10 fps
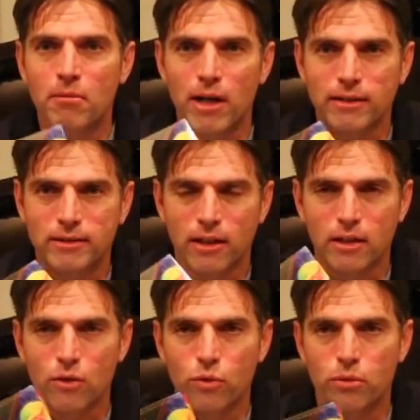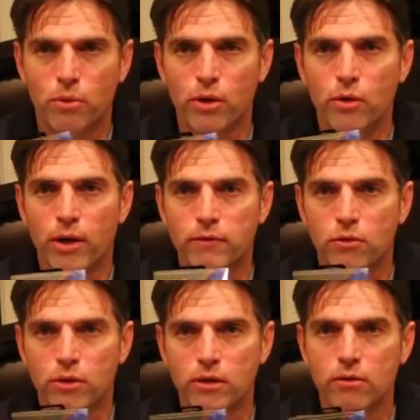But I decided to go with the Pro
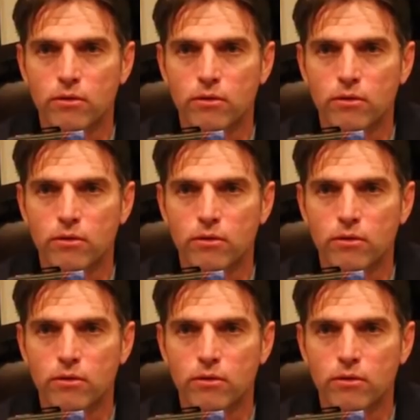after reading the